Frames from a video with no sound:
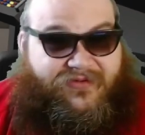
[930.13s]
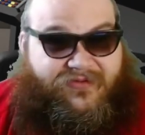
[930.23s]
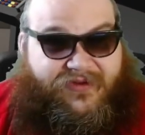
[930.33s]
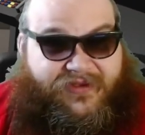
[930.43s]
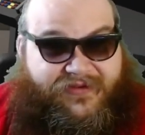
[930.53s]

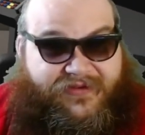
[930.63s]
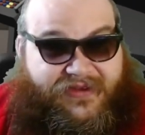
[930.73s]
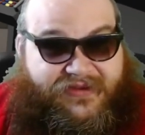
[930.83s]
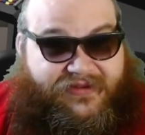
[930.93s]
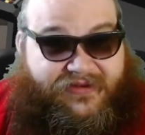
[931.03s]
What's there
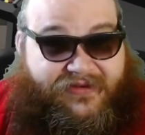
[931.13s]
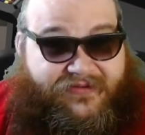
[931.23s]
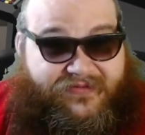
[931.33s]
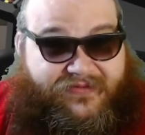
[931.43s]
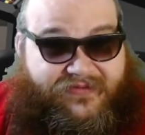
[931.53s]
not to
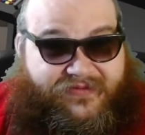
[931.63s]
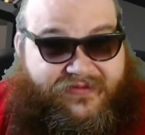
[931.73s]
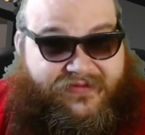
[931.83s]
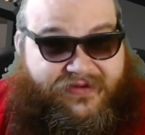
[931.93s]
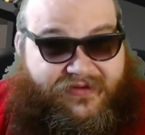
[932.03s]
love?
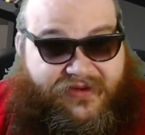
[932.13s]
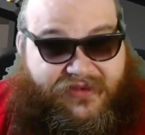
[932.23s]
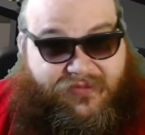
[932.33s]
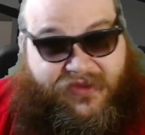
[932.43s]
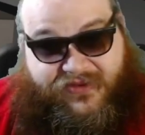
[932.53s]
Not
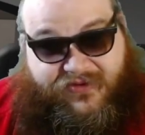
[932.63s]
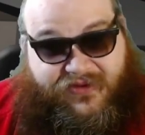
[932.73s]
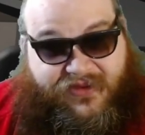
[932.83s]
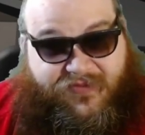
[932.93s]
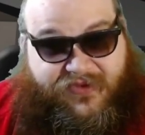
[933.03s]
the best
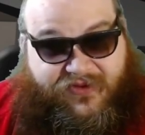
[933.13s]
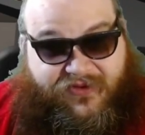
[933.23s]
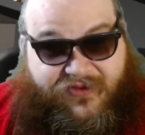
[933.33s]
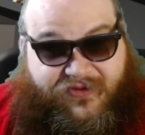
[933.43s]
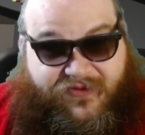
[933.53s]
looking
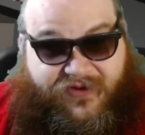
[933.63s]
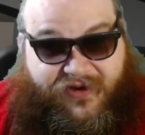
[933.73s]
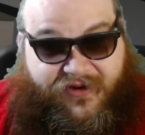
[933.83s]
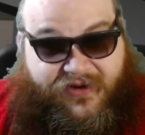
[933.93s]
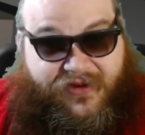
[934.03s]
episode so
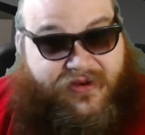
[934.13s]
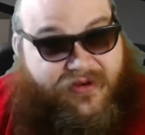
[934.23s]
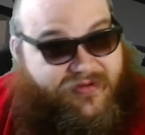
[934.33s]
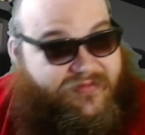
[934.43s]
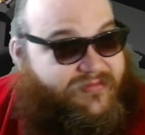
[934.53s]
far,
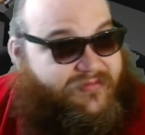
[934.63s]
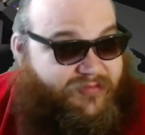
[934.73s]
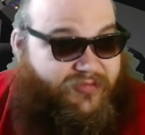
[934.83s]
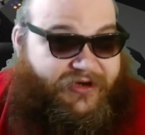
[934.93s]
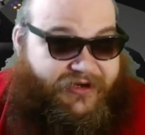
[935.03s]

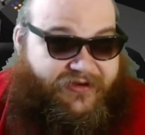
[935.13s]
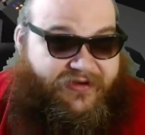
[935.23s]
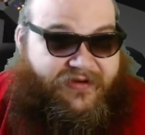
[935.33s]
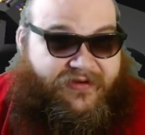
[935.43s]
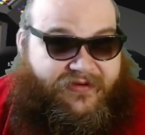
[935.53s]
but pretty
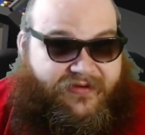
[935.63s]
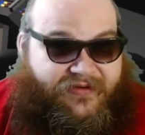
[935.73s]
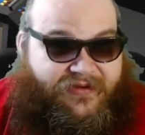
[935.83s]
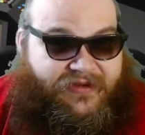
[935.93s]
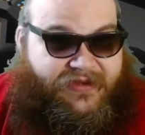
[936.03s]
good.
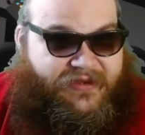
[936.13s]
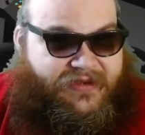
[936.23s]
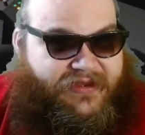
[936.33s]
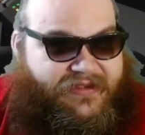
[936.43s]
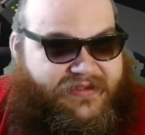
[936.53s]

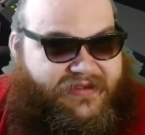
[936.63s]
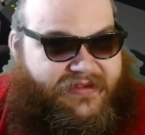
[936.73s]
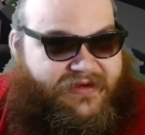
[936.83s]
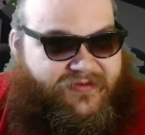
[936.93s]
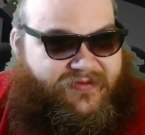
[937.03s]
I'd say
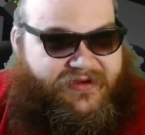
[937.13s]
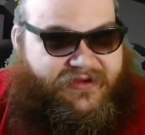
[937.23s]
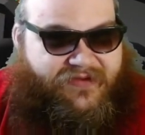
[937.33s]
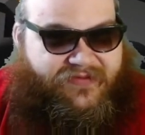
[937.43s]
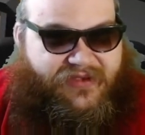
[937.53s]
that I was going to
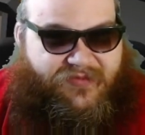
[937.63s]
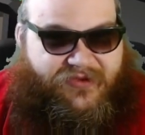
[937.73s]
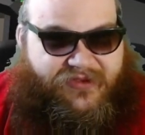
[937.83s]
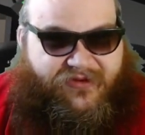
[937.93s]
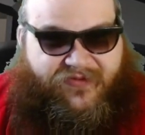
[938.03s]
give this
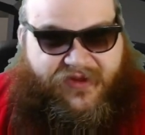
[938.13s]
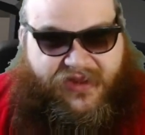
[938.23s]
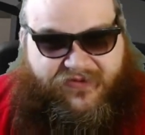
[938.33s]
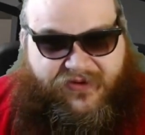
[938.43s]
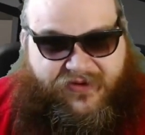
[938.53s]
episode a
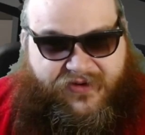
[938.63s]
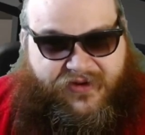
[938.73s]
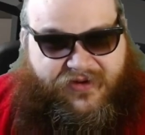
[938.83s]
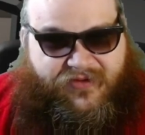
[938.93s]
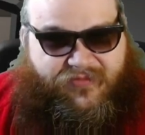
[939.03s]
5,
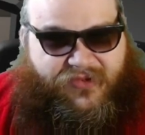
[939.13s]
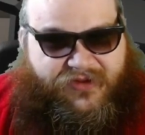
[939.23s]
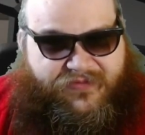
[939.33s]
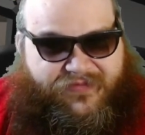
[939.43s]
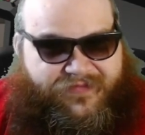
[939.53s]
but